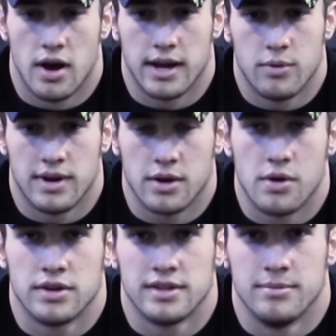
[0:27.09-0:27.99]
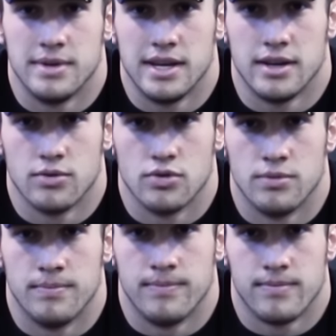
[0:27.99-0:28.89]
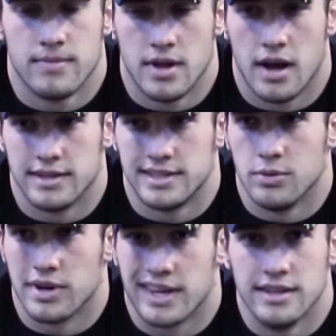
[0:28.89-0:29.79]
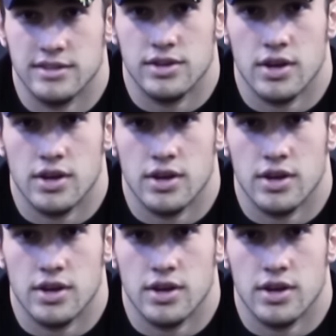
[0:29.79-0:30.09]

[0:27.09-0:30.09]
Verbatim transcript: I like to eat spicy mushrooms and Cheez Whiz